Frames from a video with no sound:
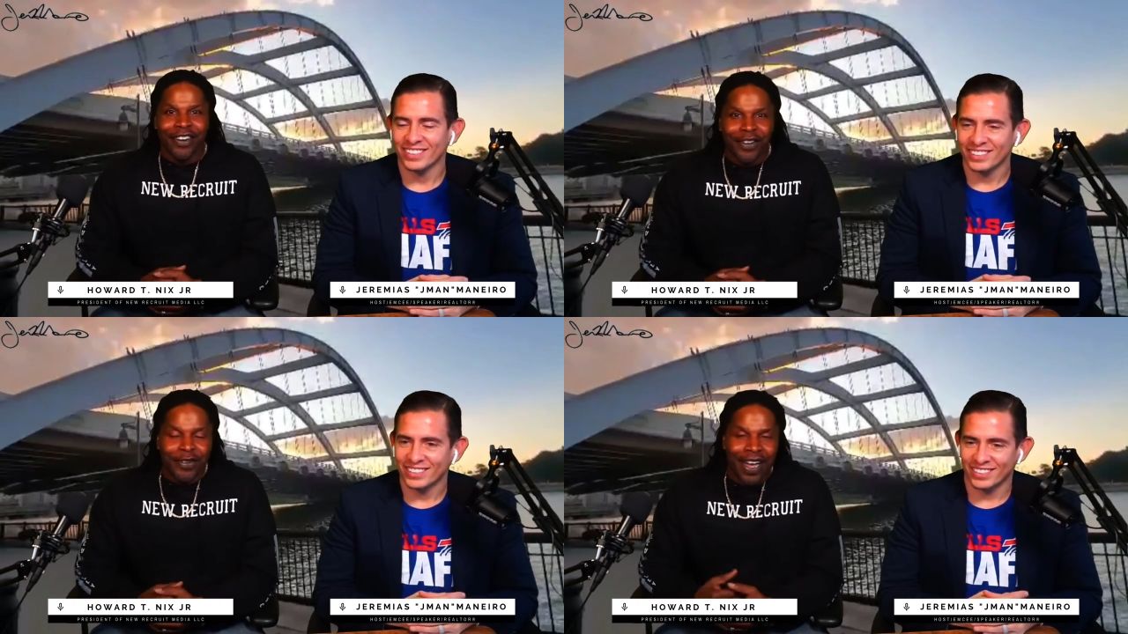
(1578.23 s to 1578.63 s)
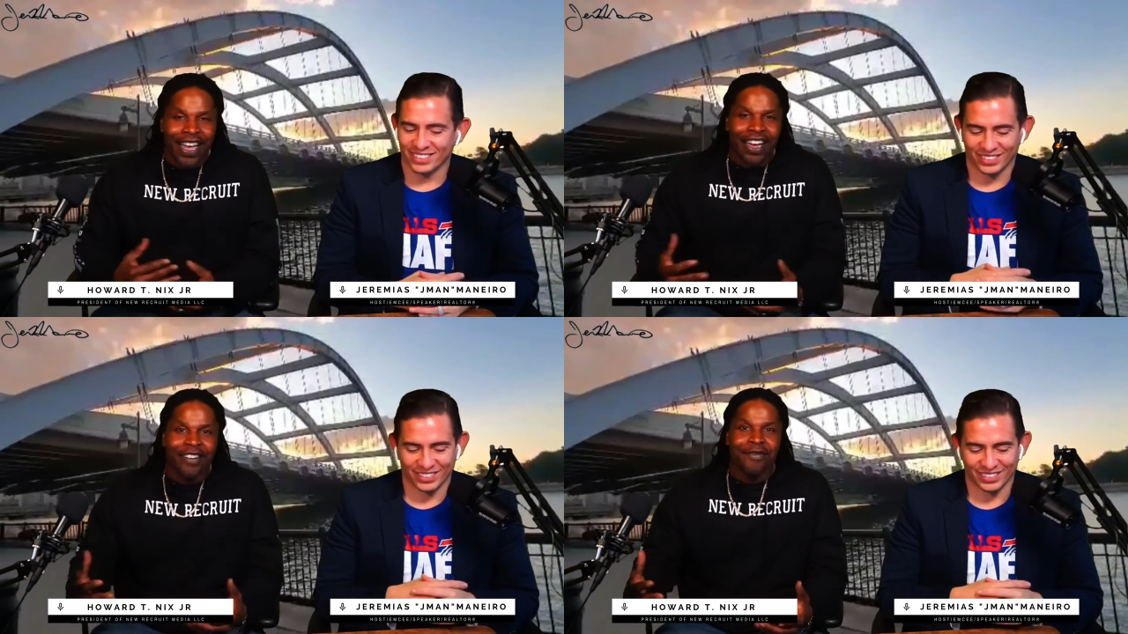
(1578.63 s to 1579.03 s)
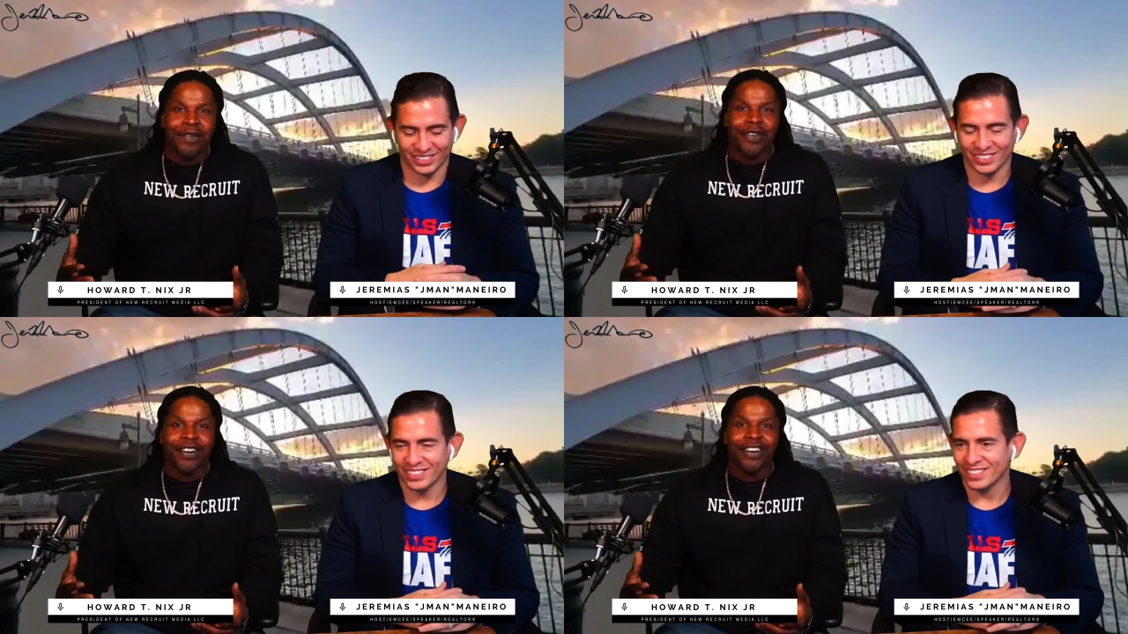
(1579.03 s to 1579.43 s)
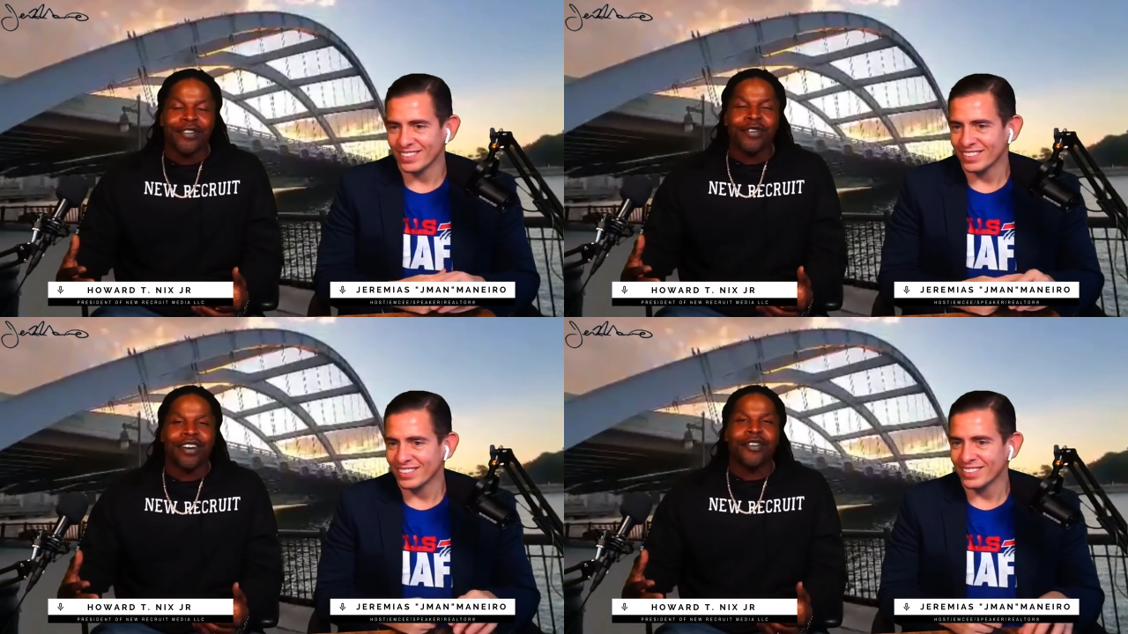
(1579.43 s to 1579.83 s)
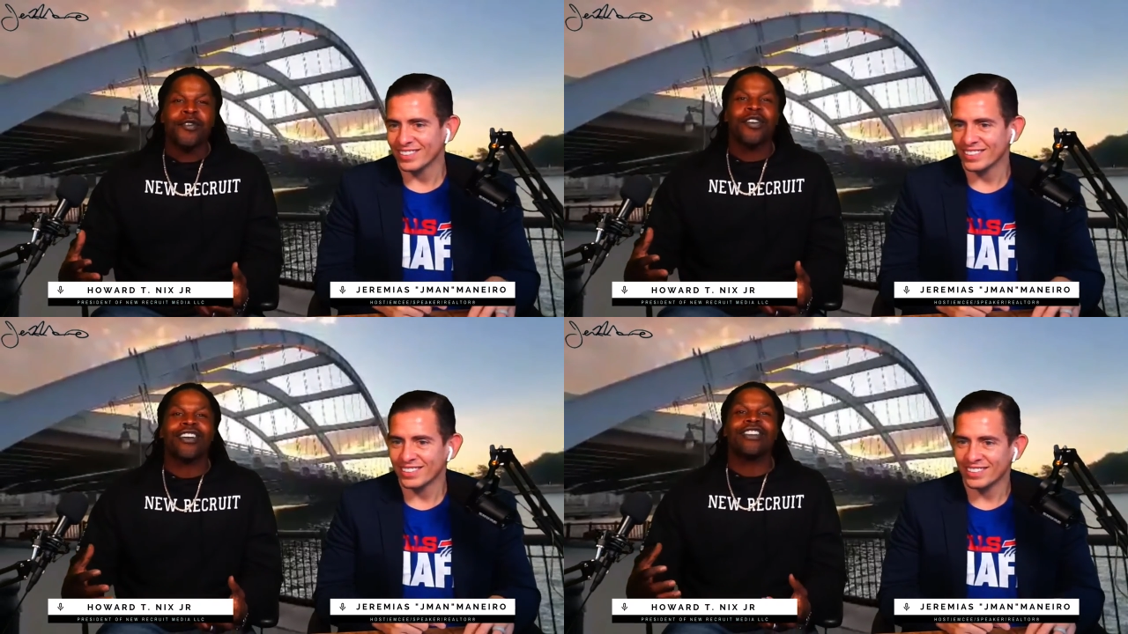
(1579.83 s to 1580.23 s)
Speaker 1: who have more who are
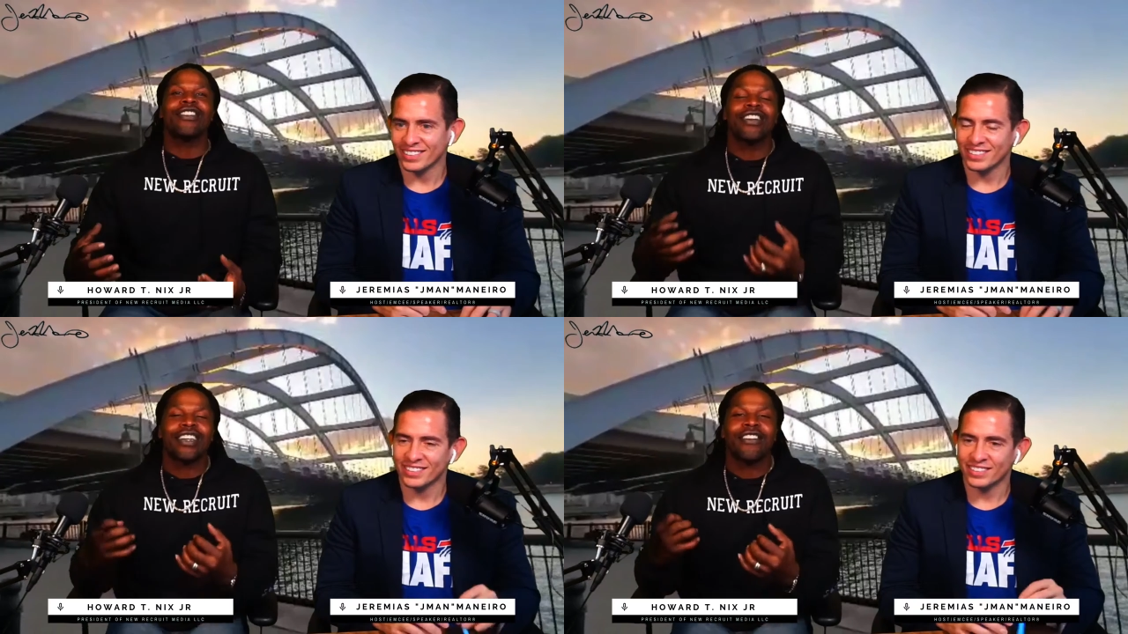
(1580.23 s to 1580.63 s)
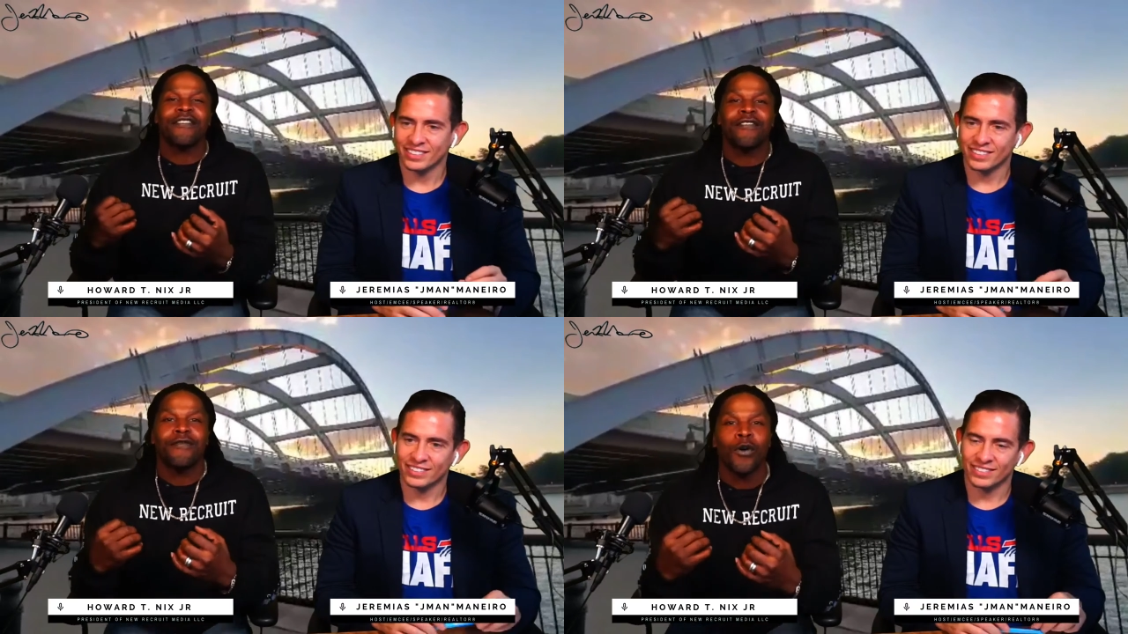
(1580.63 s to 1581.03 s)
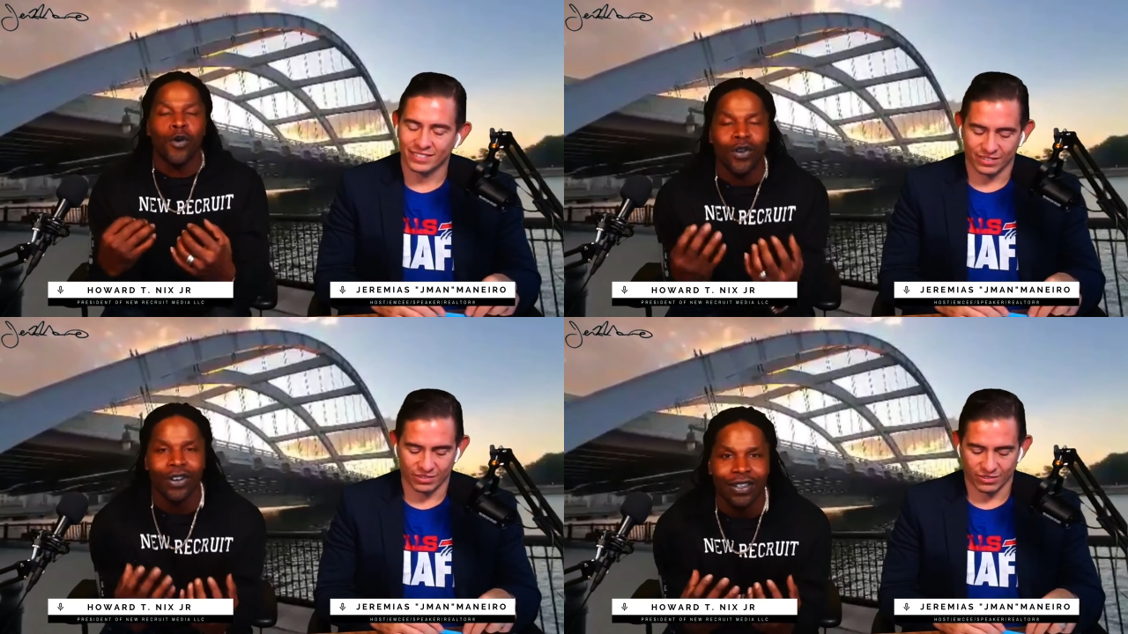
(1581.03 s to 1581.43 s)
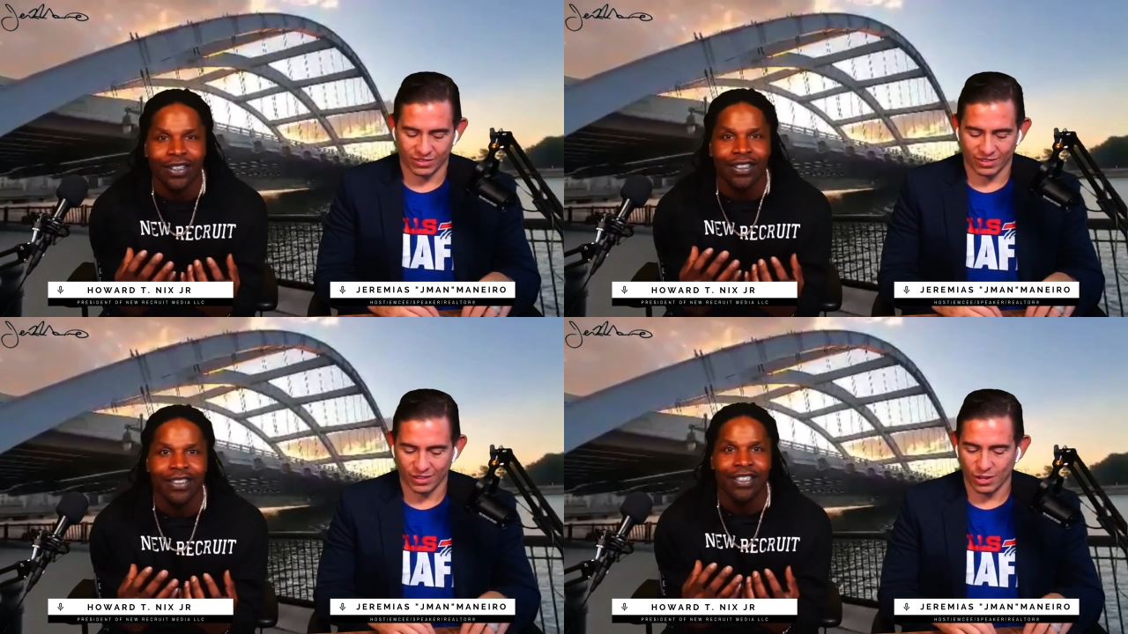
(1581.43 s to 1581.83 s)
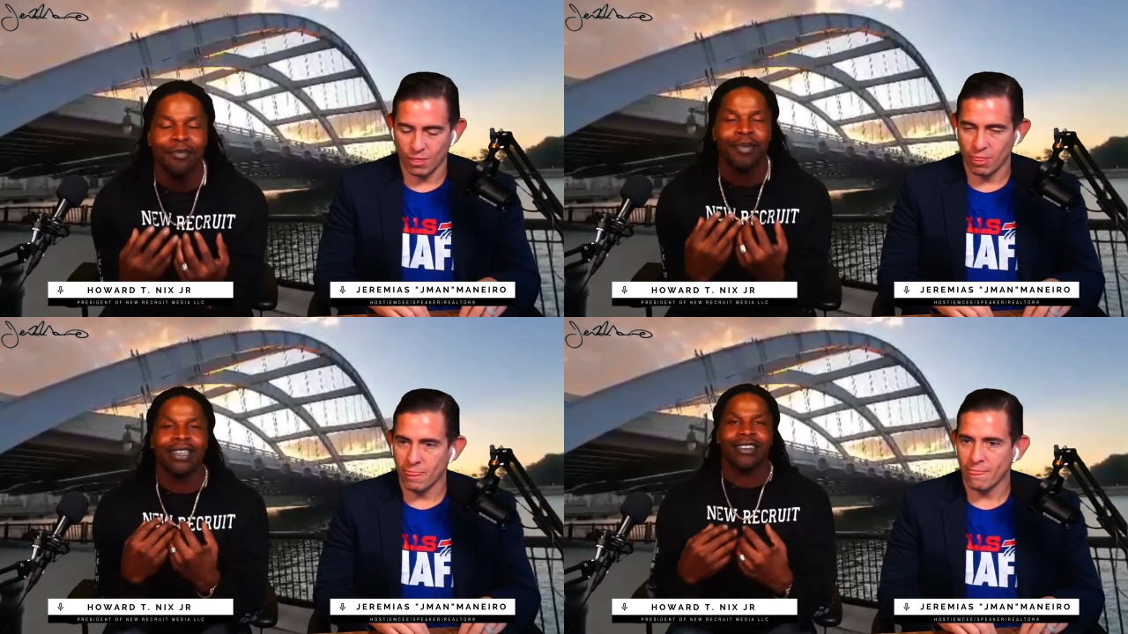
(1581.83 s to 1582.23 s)
who are looking forward to
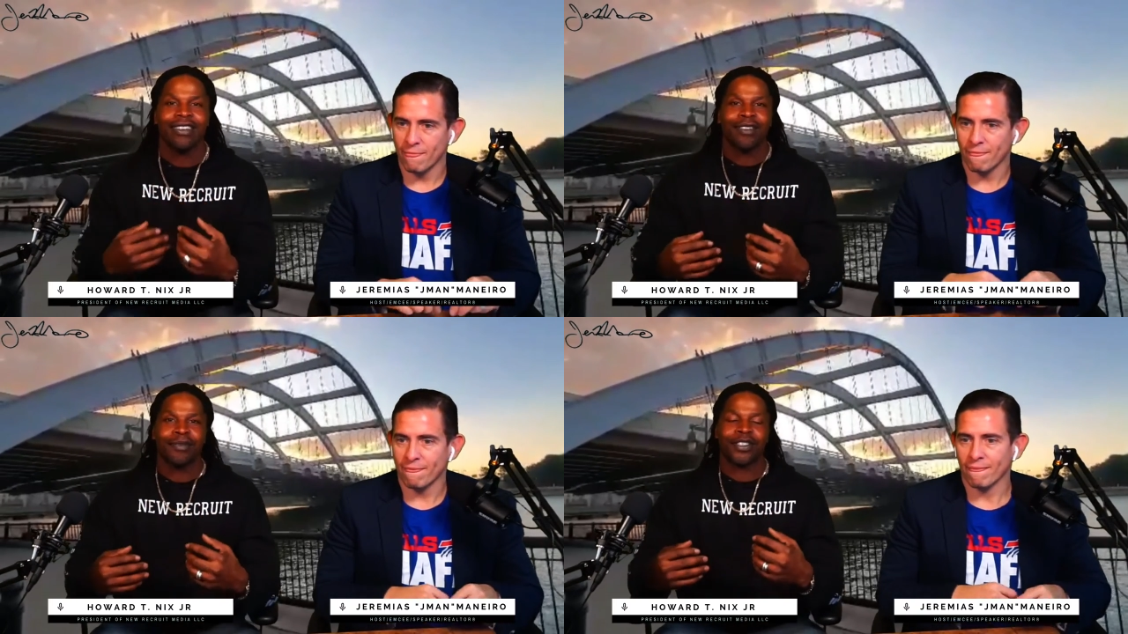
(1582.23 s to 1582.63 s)
meeting him.